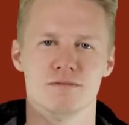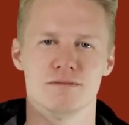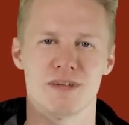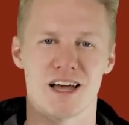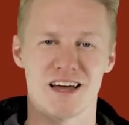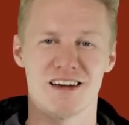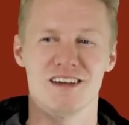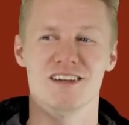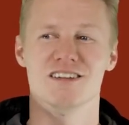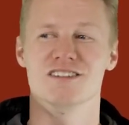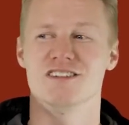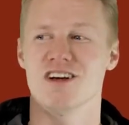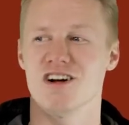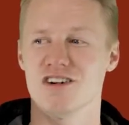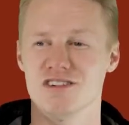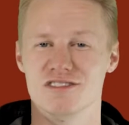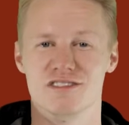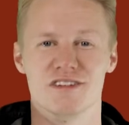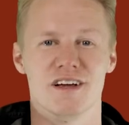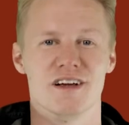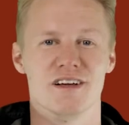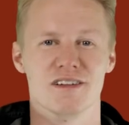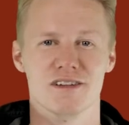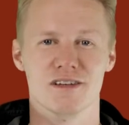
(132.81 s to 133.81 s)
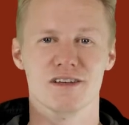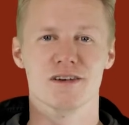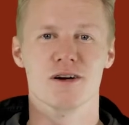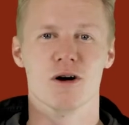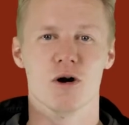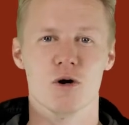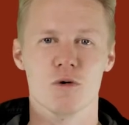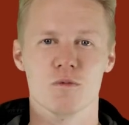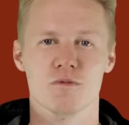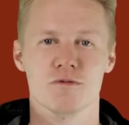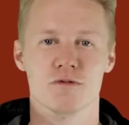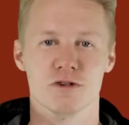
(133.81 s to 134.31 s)
That is our daily
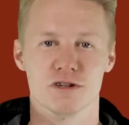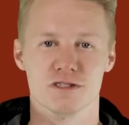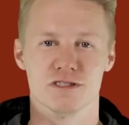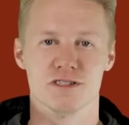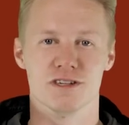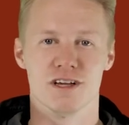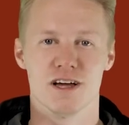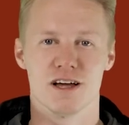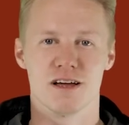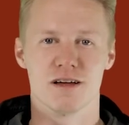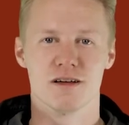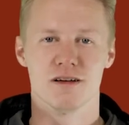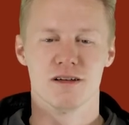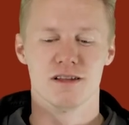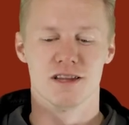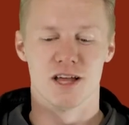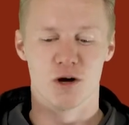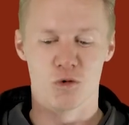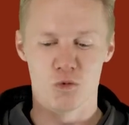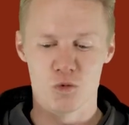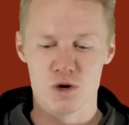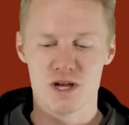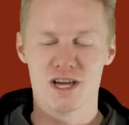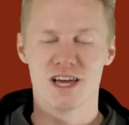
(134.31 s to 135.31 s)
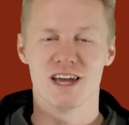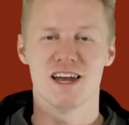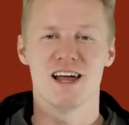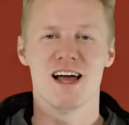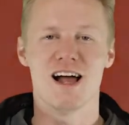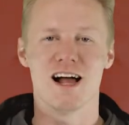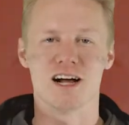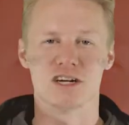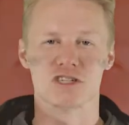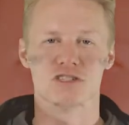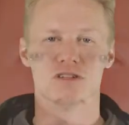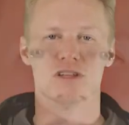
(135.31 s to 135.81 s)
hope for today, that we can
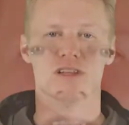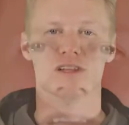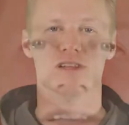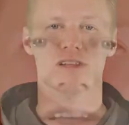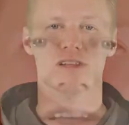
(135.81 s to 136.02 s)
actually